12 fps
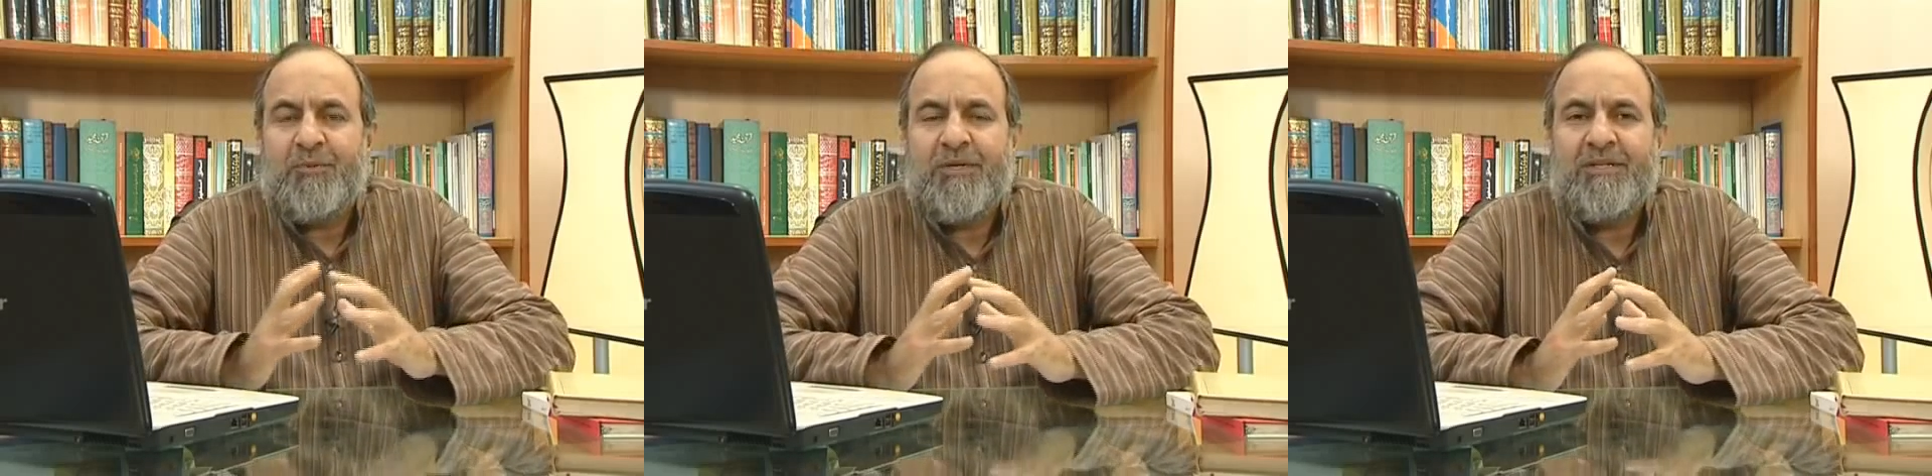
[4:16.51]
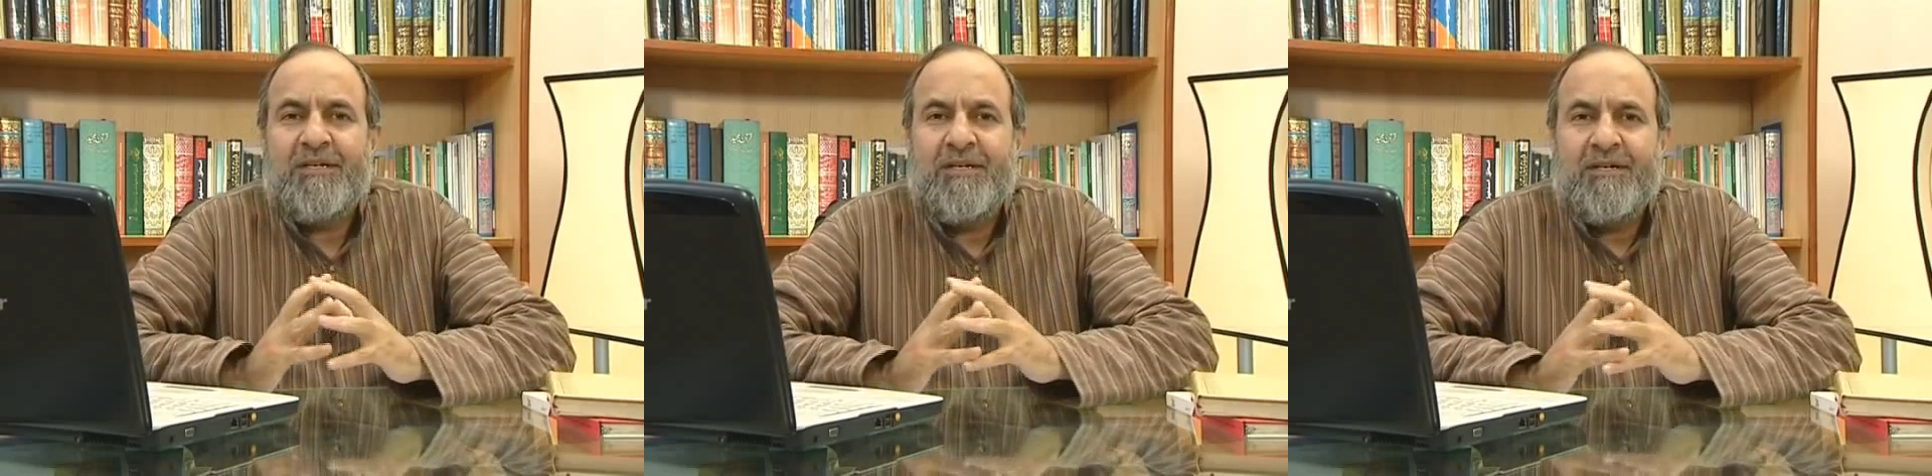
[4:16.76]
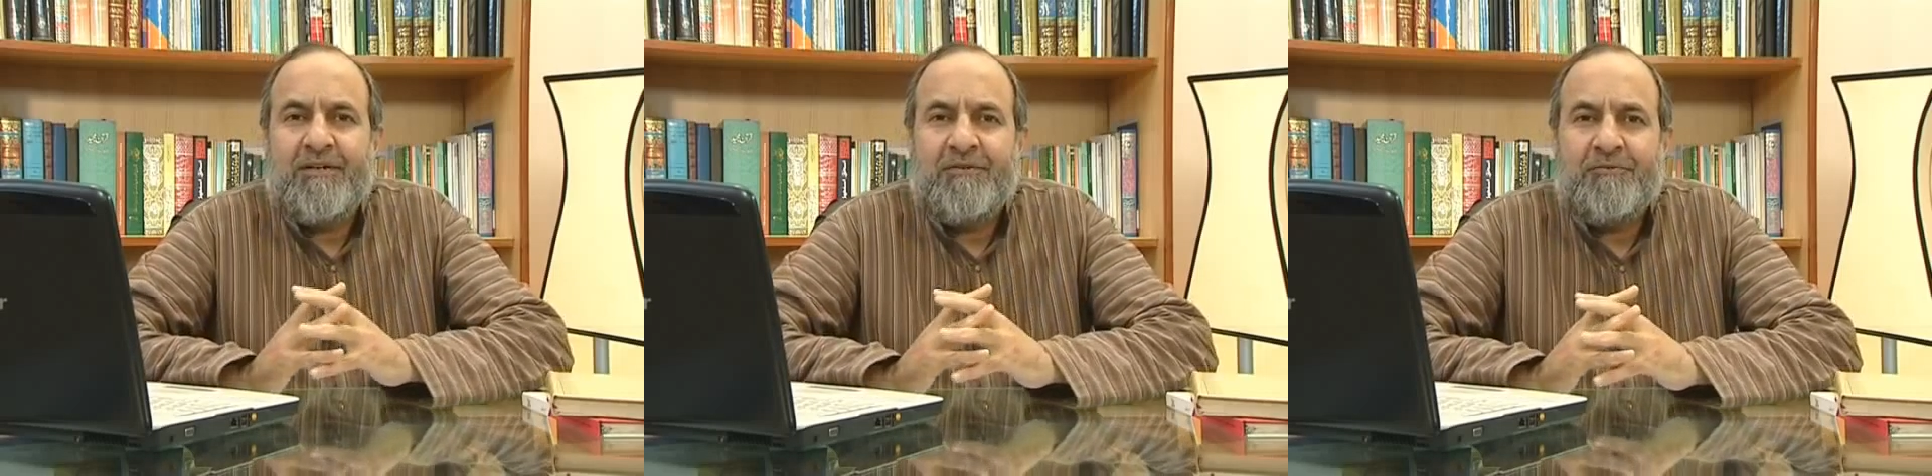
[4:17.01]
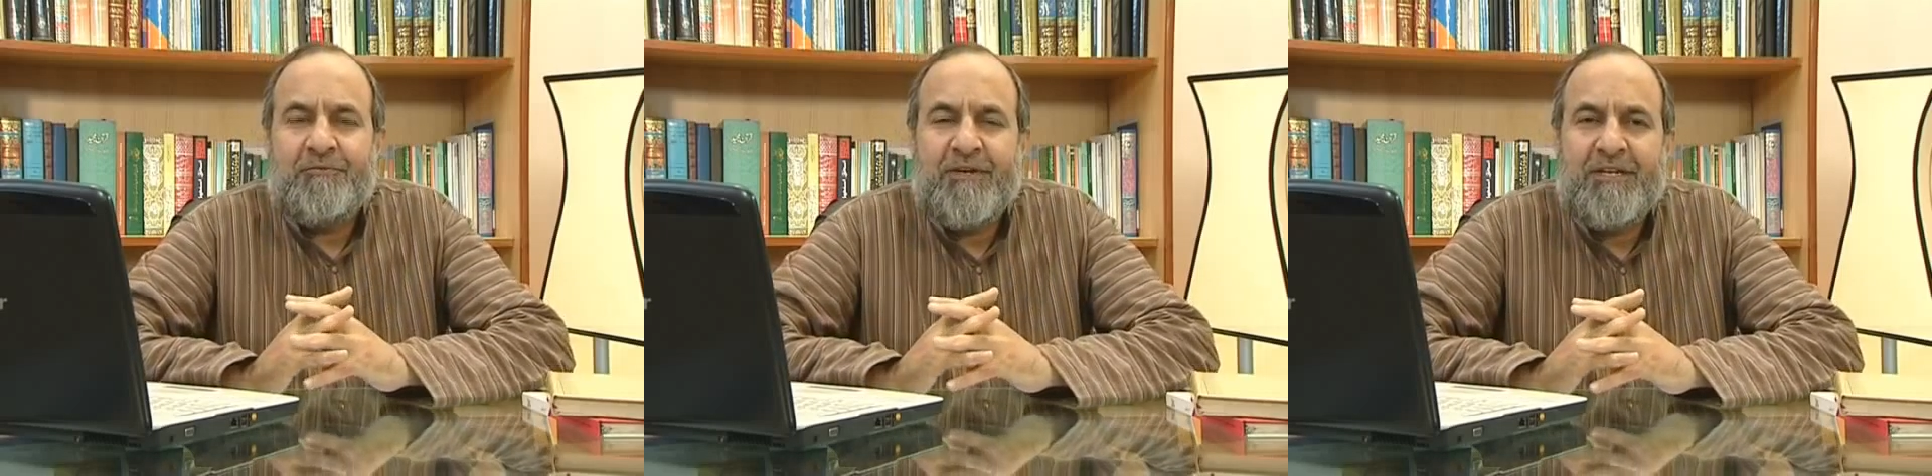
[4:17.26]
with
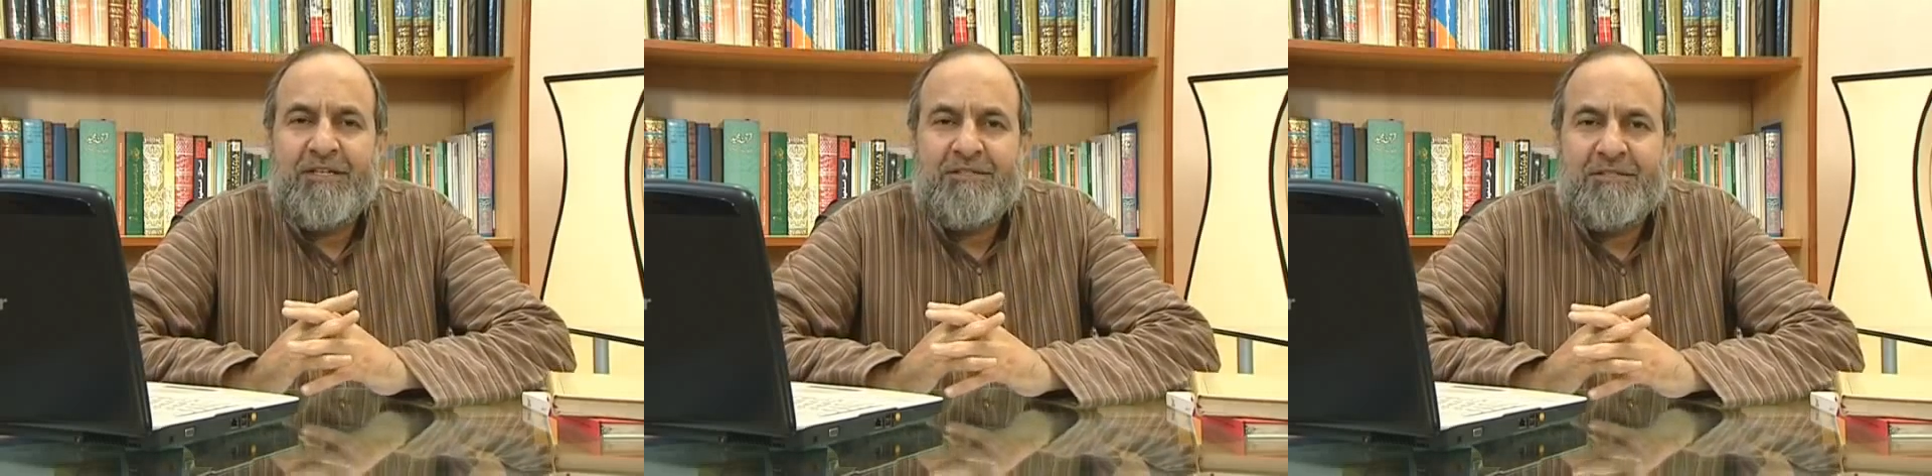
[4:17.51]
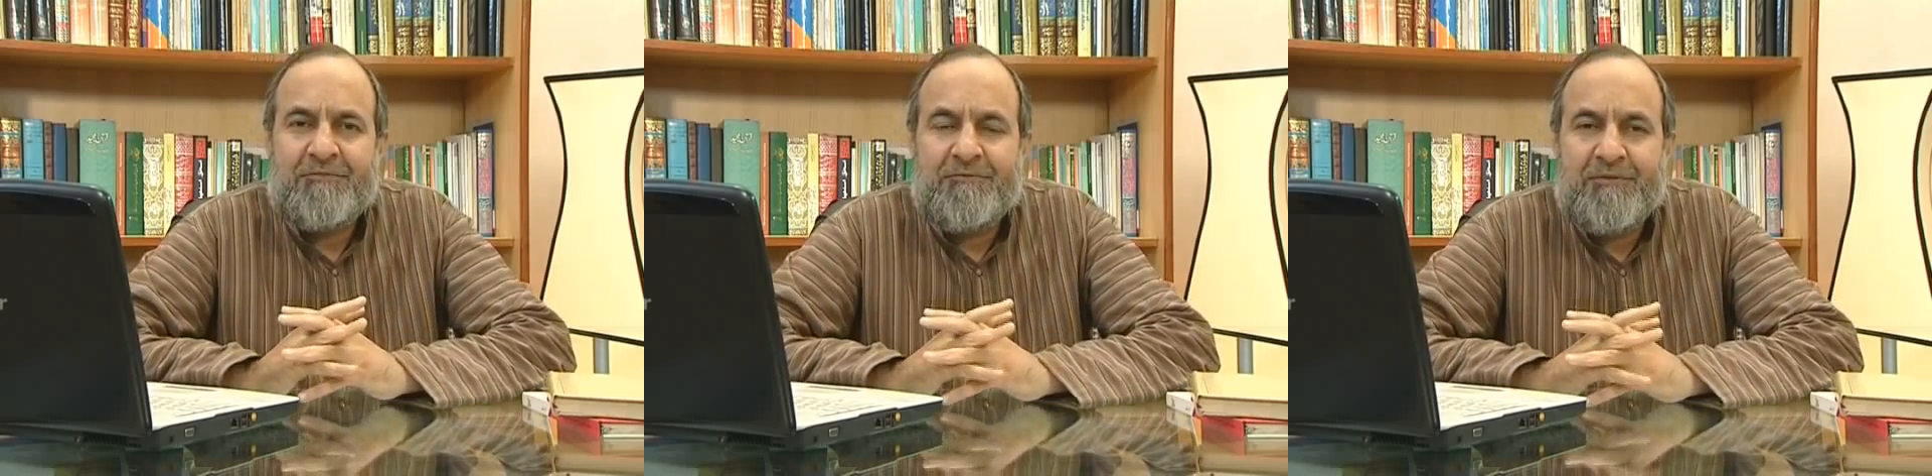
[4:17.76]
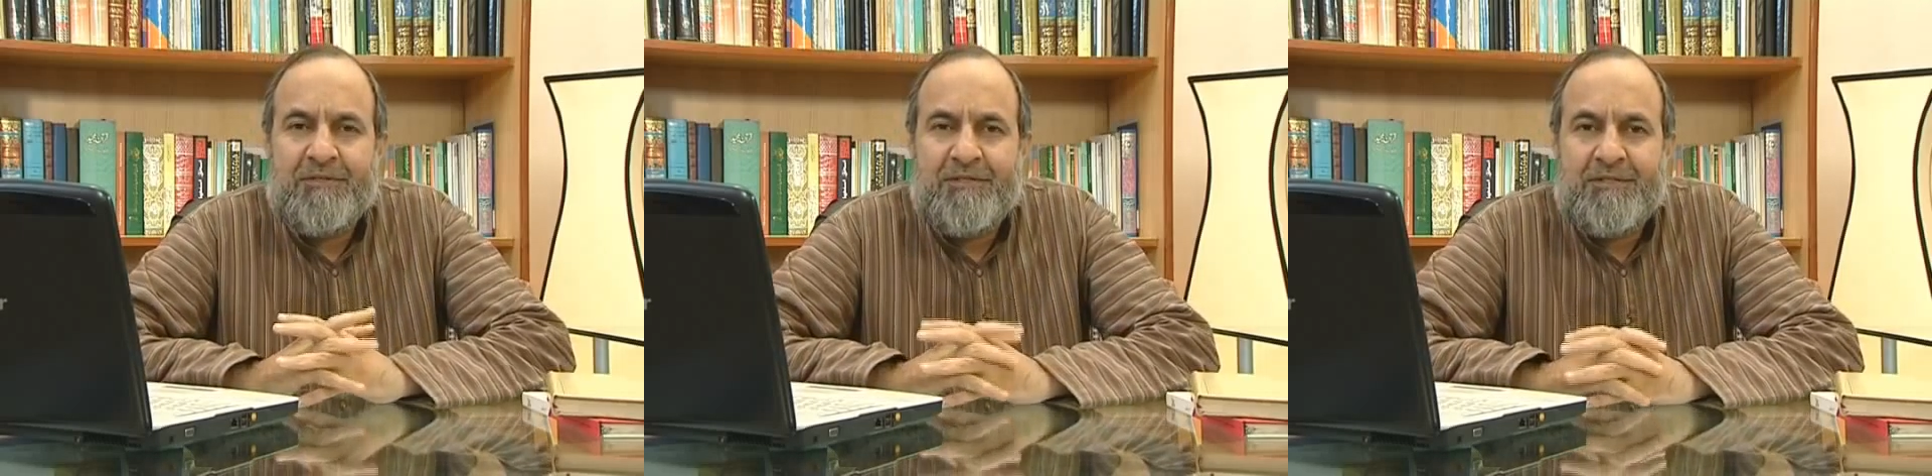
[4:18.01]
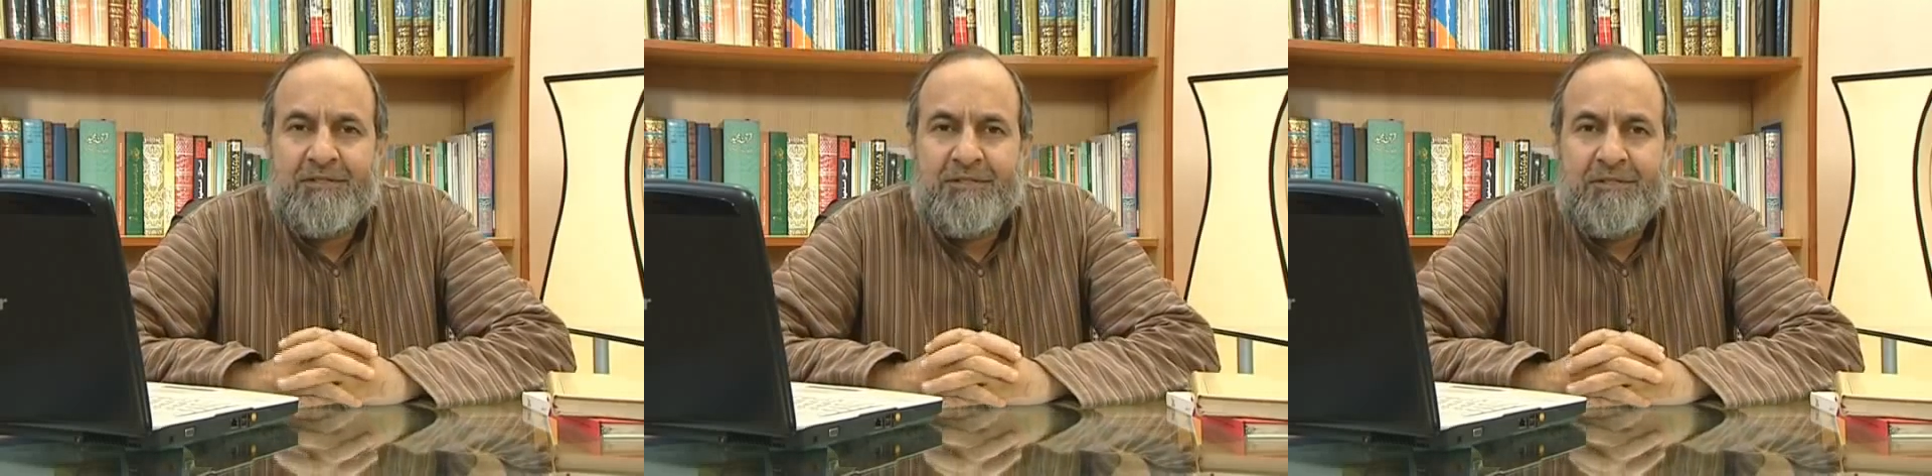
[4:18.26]
various
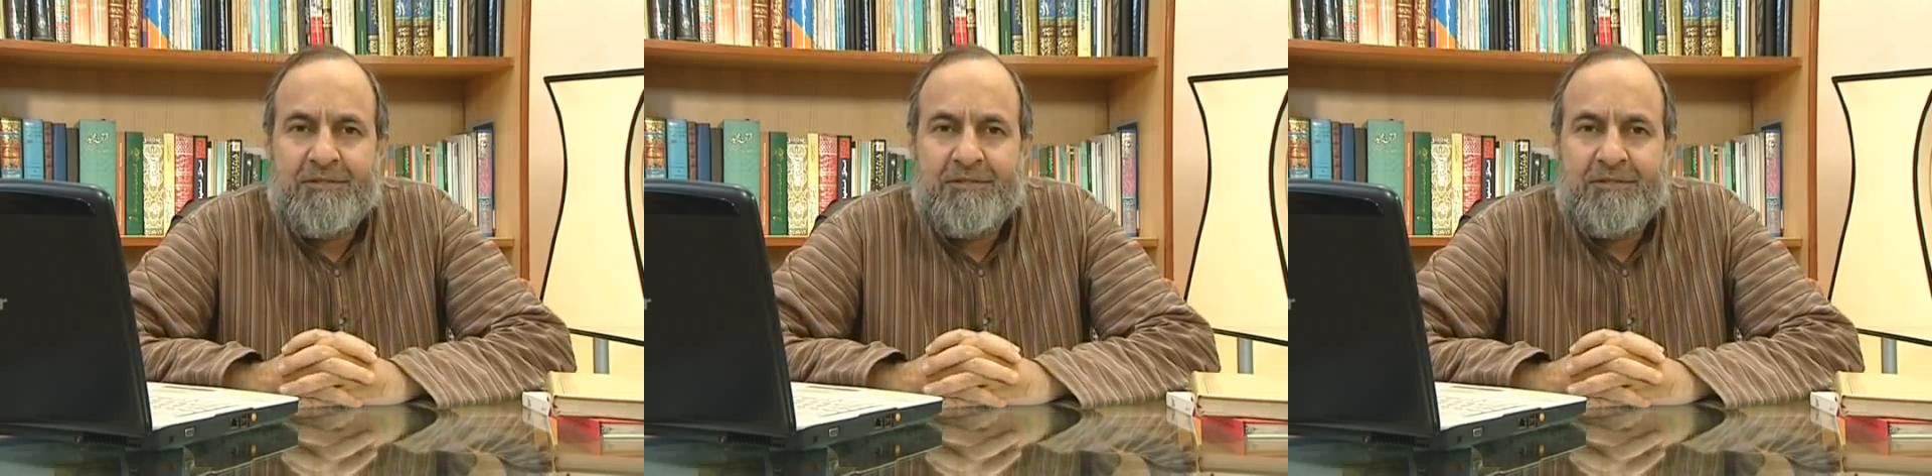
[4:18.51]
different